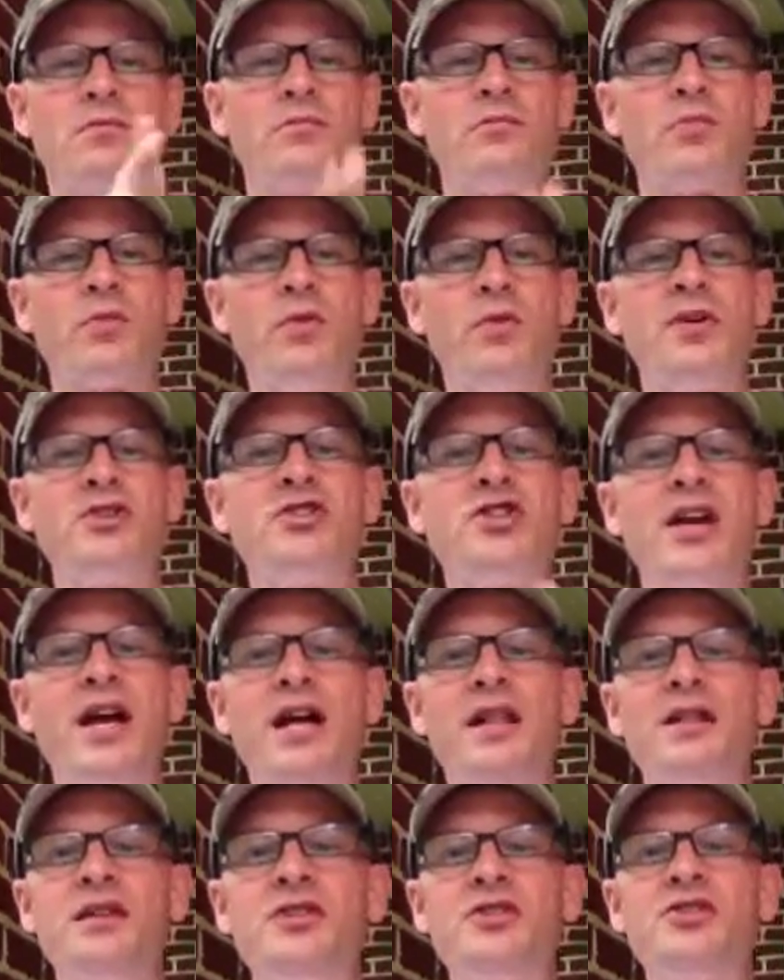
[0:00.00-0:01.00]
Brewing
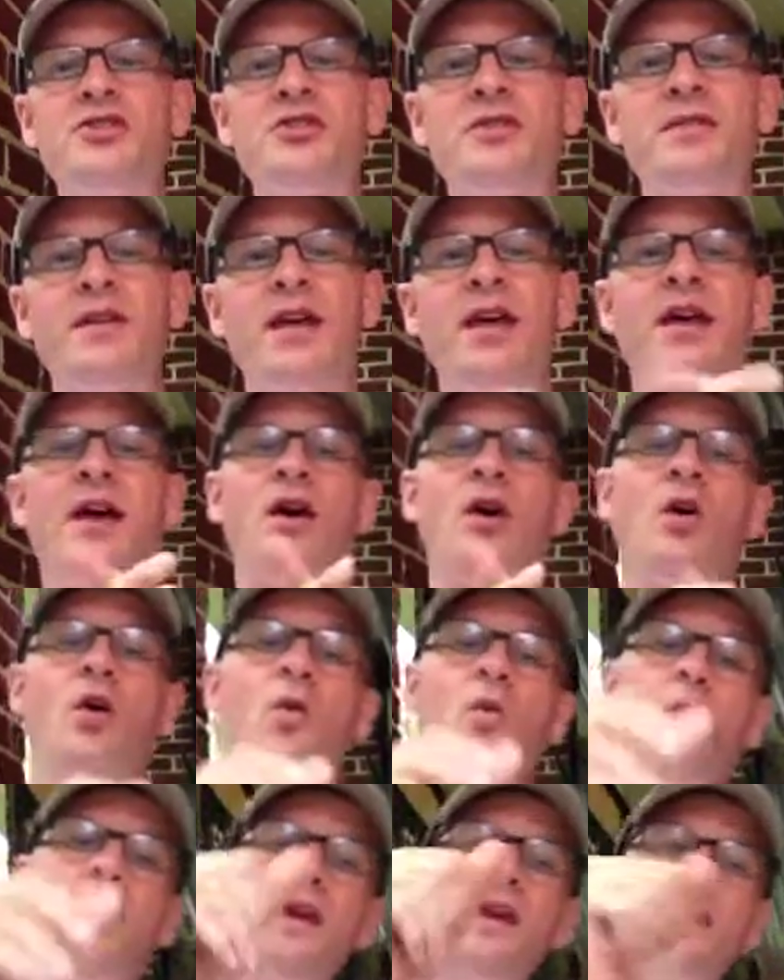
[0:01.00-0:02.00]
Challenge.
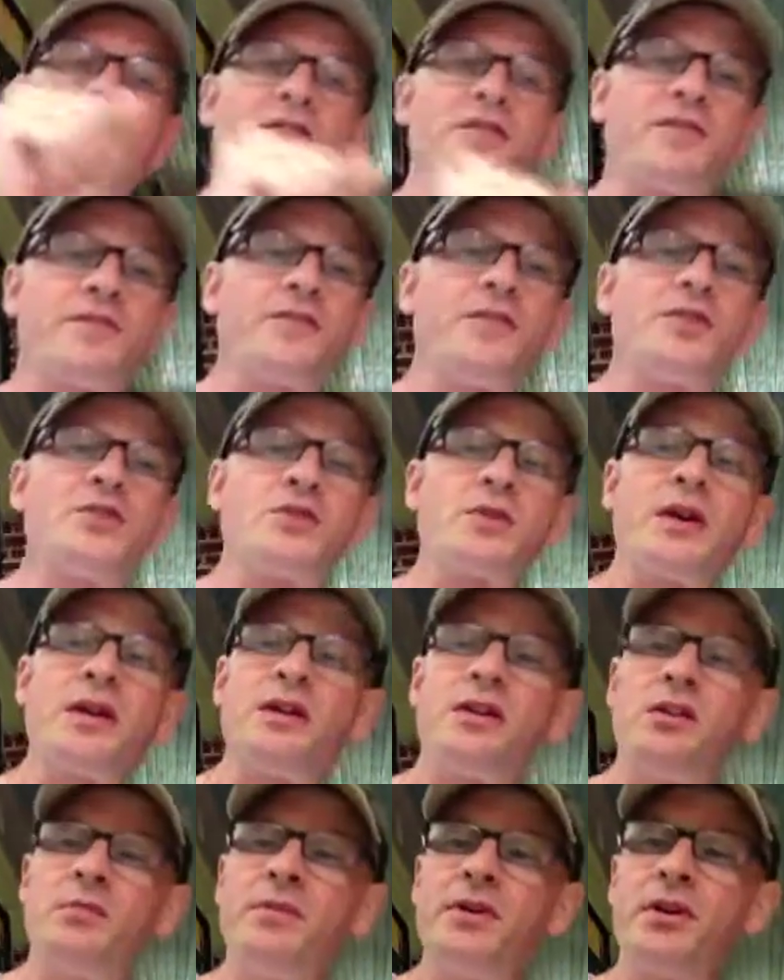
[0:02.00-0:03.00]
Went into the
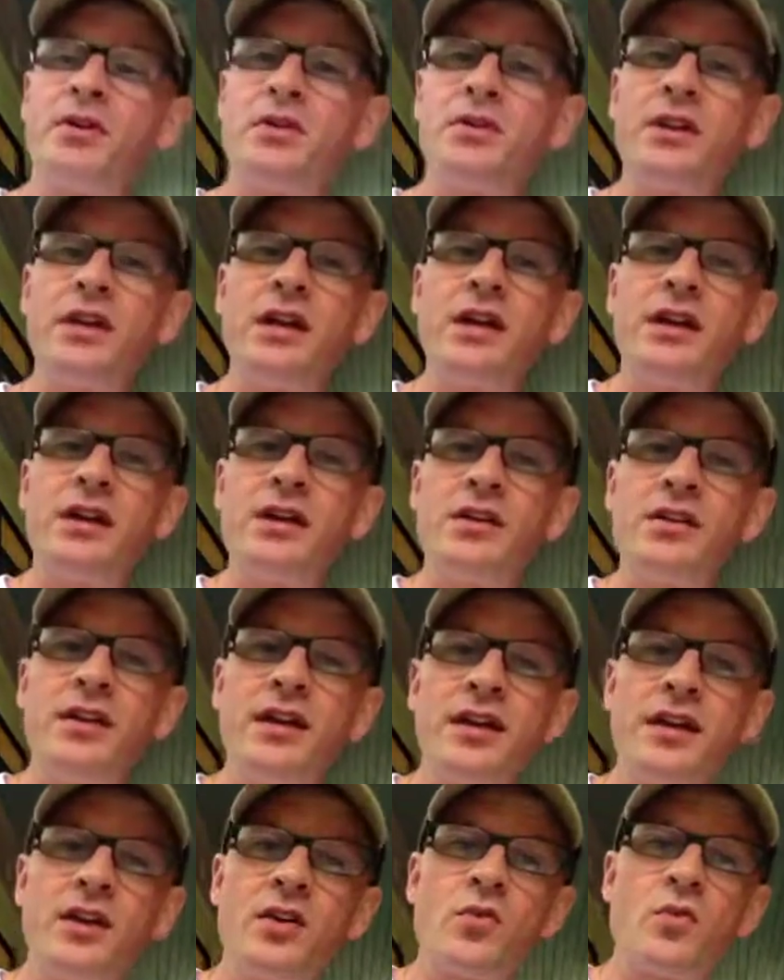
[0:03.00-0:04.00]
refrigerator a little bit earlier,
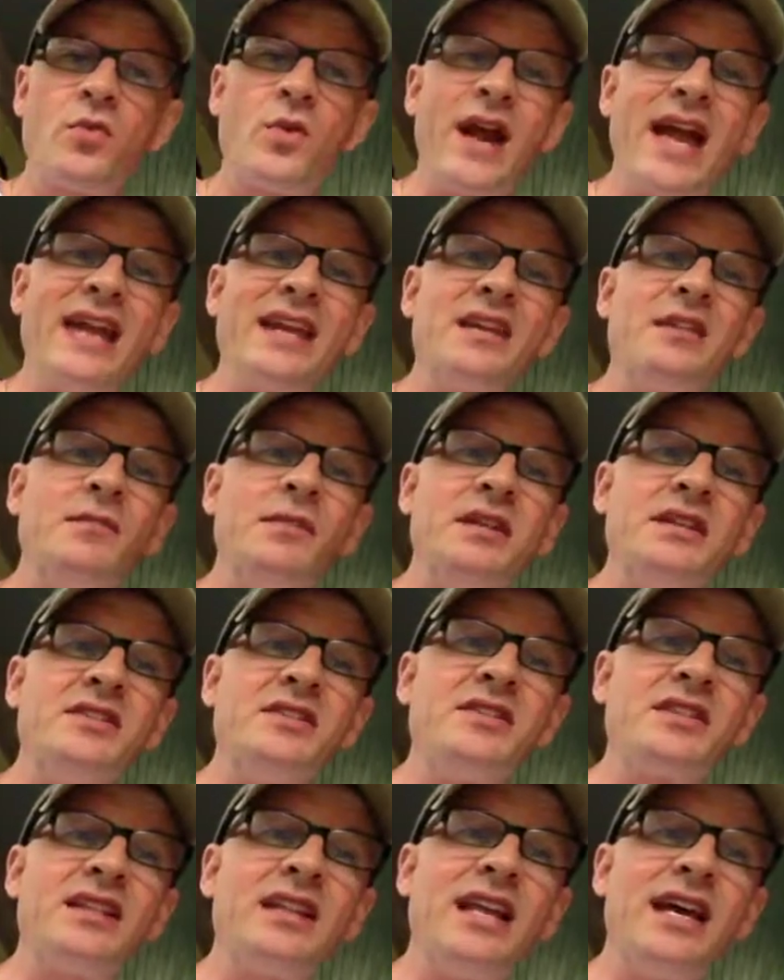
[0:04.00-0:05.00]
randomly
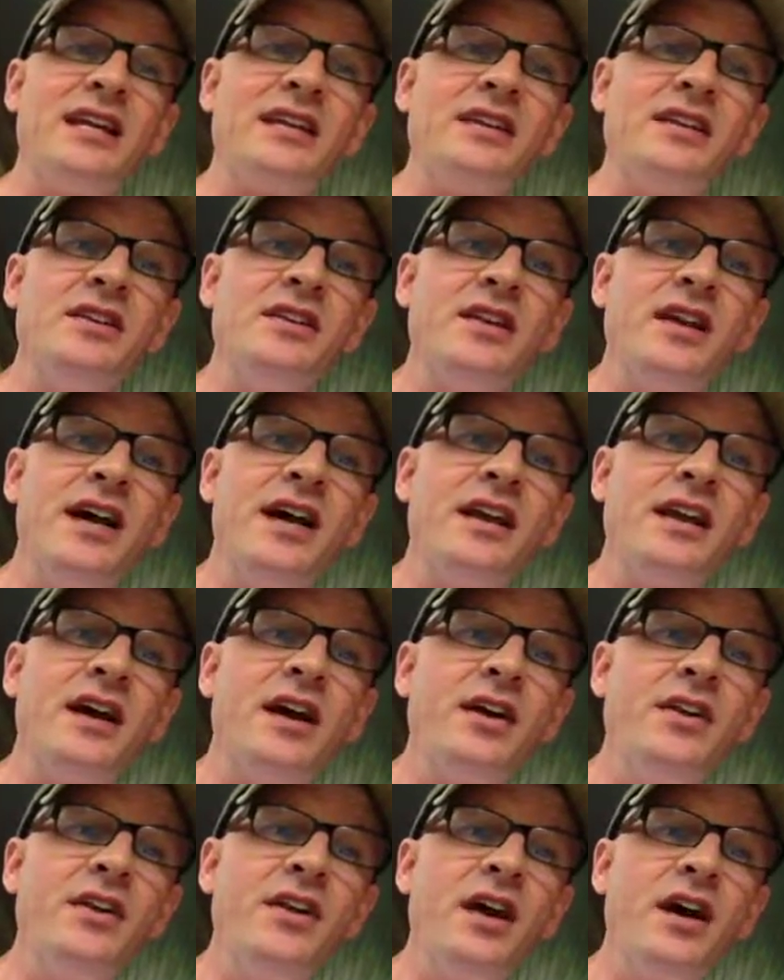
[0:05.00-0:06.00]
selected yet
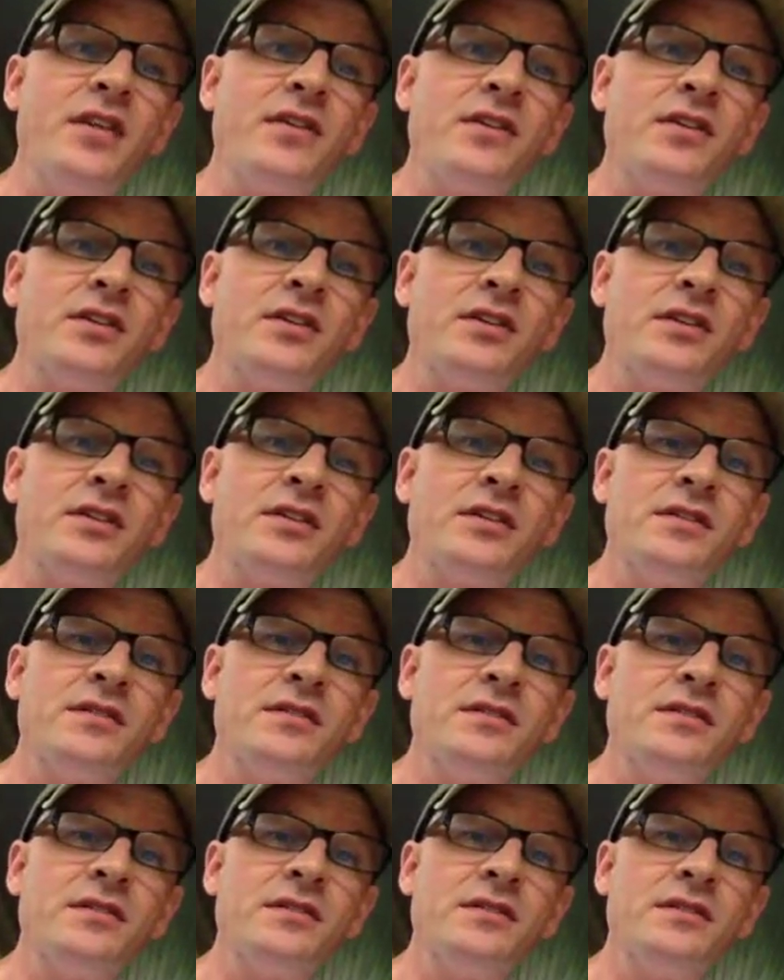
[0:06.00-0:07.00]
another
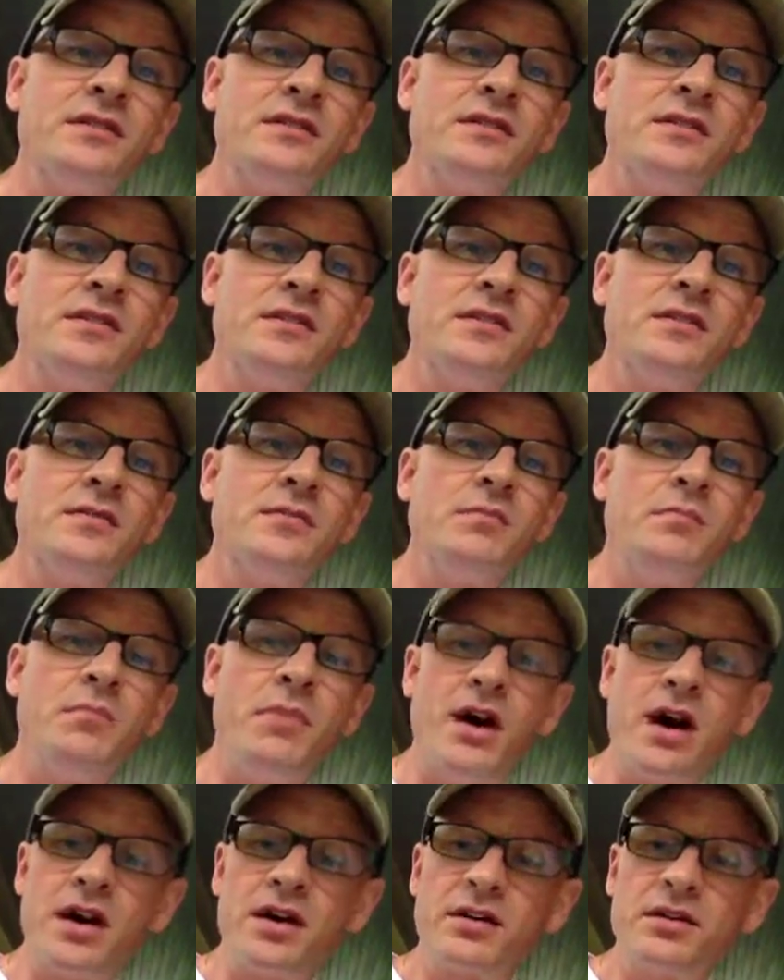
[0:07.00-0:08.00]

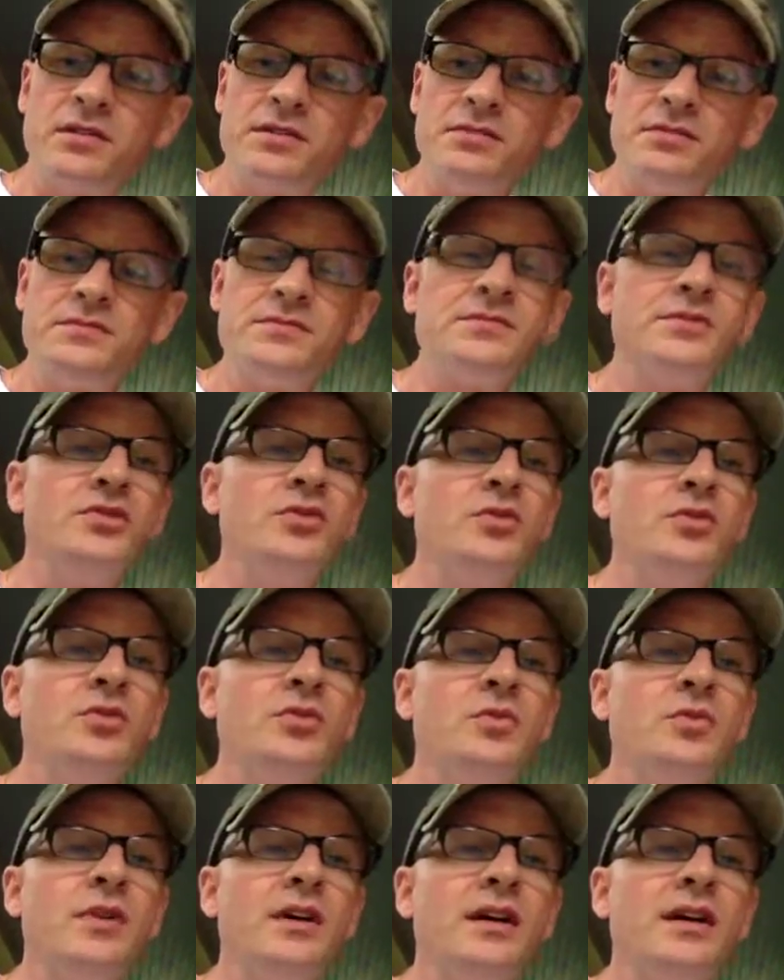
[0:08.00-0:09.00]
bottle
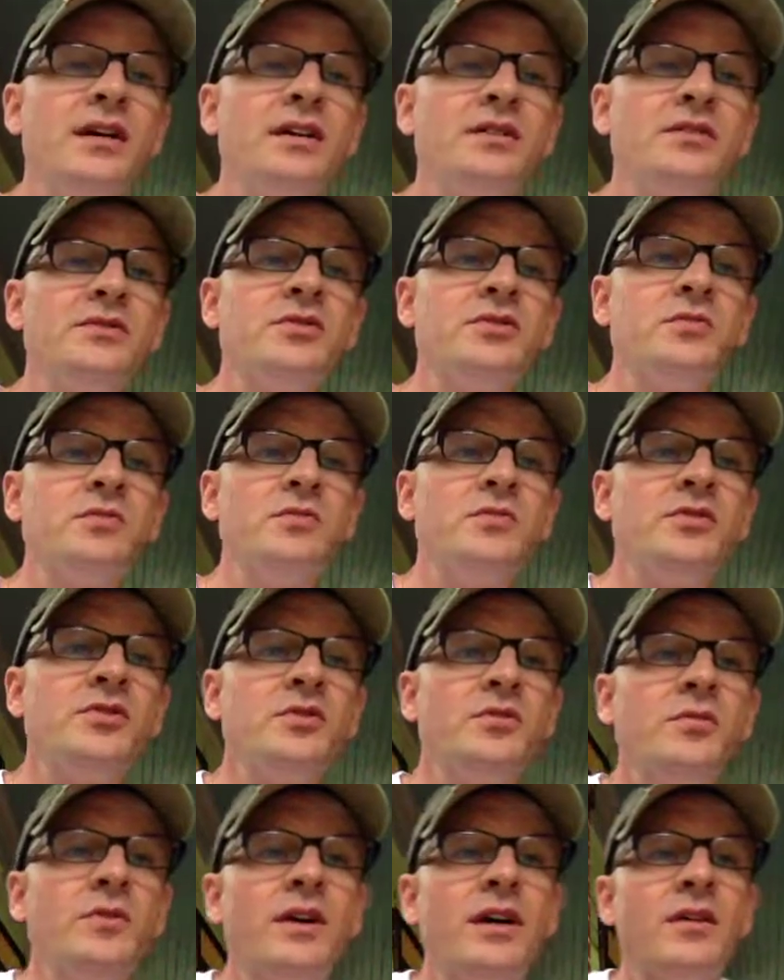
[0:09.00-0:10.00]
to
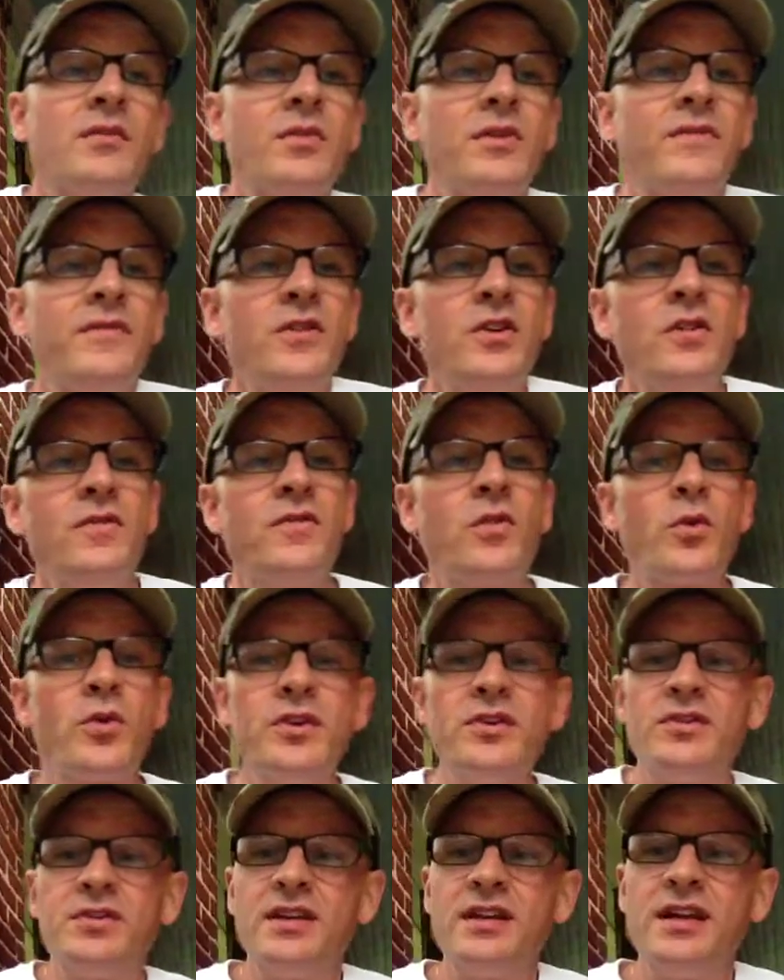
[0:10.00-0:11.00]
review for
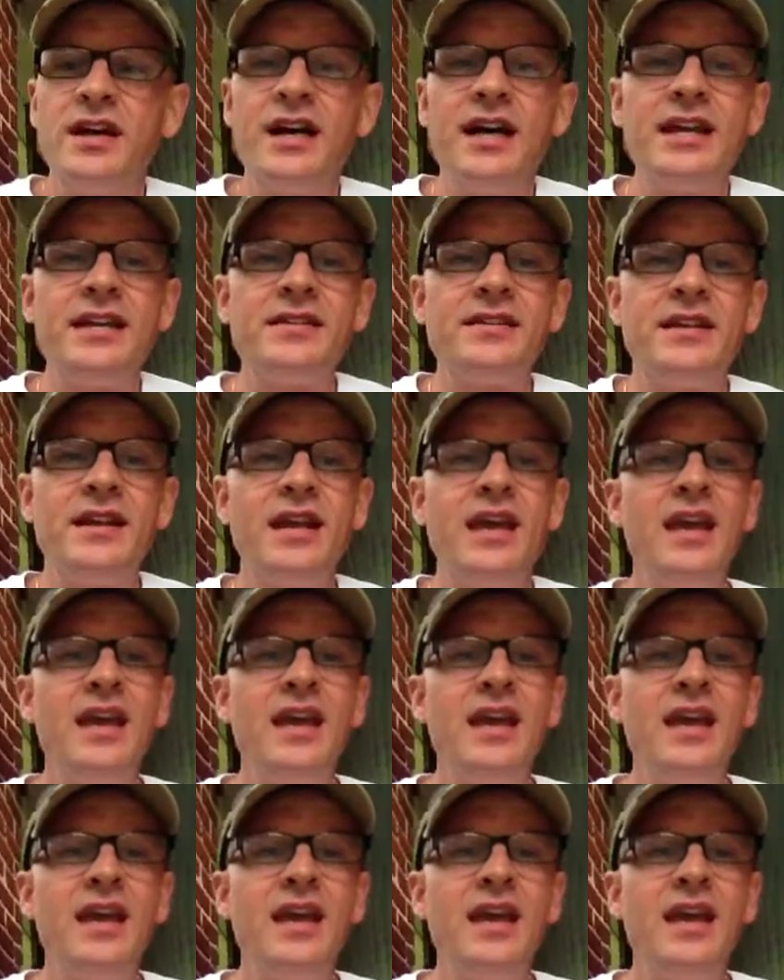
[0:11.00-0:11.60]
you tonight.